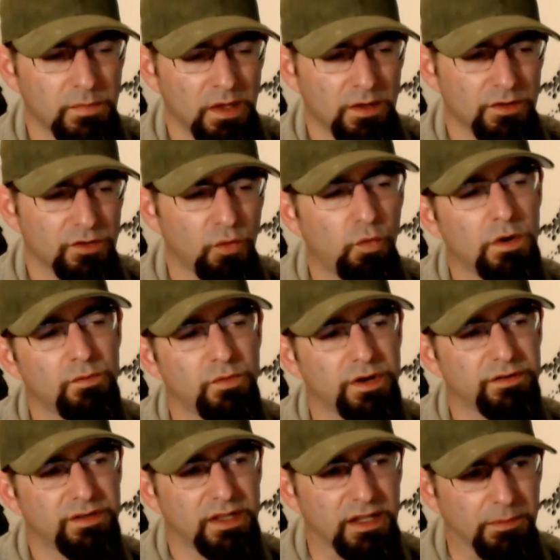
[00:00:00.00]
The one
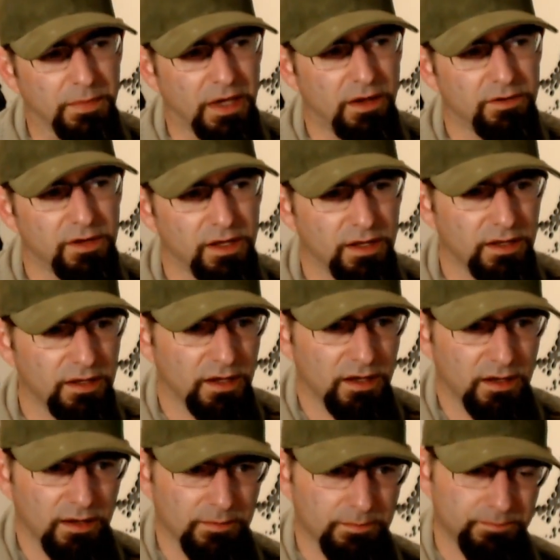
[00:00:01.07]
weird thing about
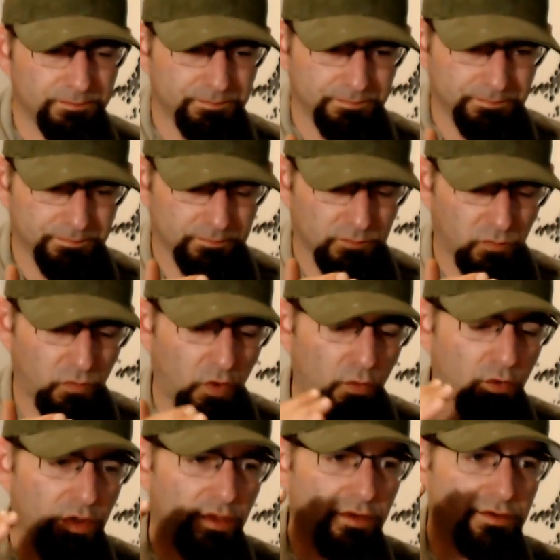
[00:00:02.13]

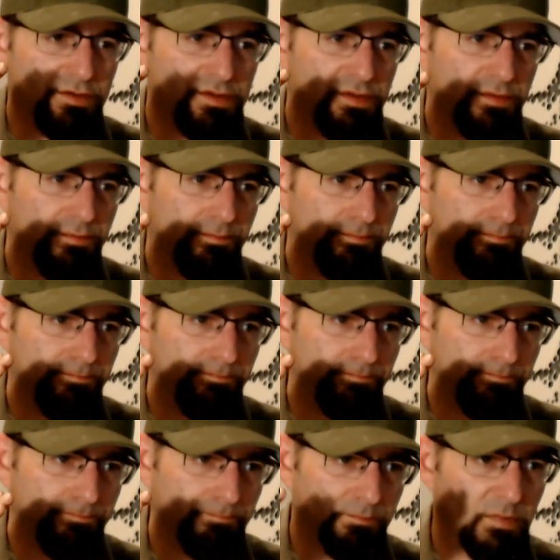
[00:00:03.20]
one of those
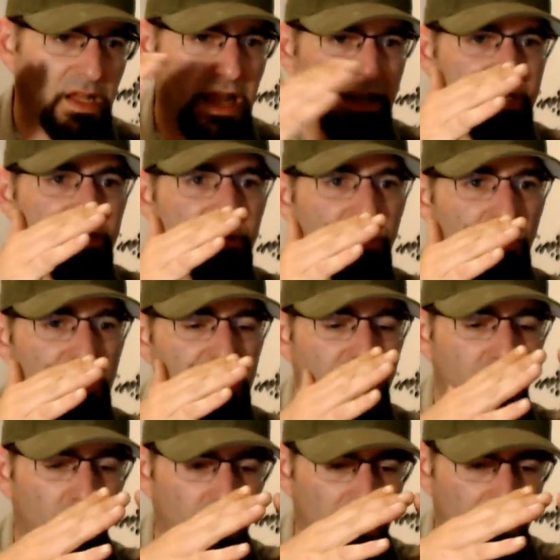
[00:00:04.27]
90-degree
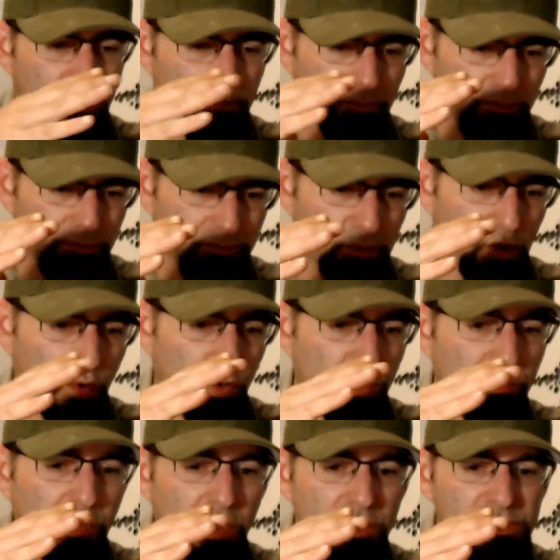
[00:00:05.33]
corner corner
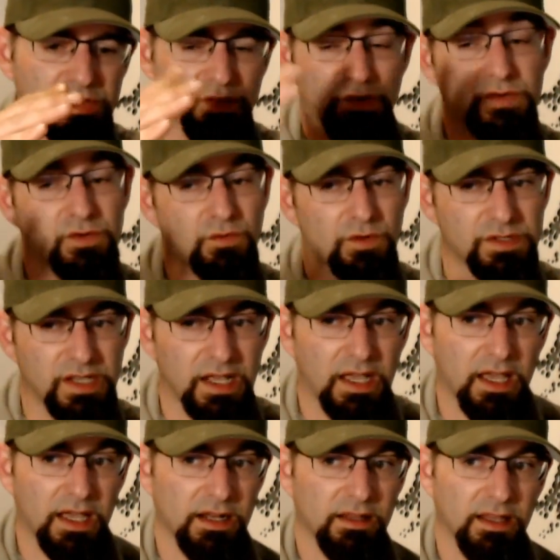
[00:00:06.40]
bows. Those are the ones I
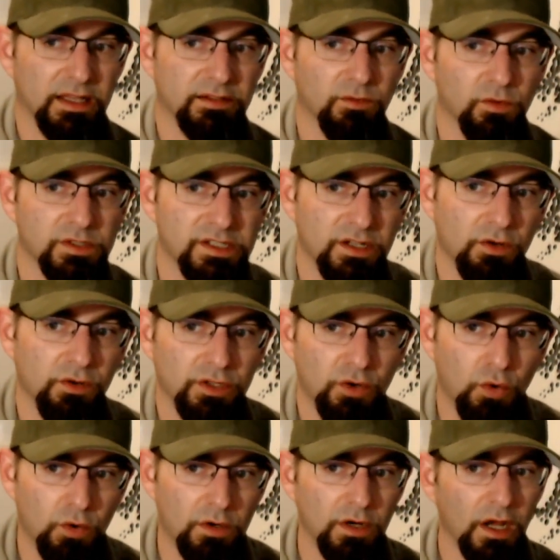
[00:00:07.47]
kind of like, the ones that go in the
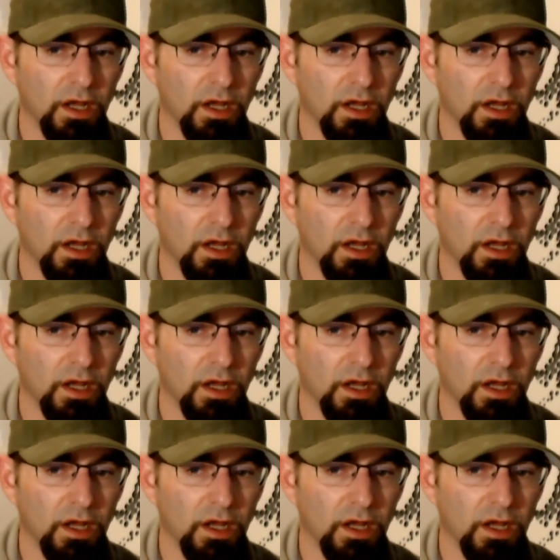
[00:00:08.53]
corner.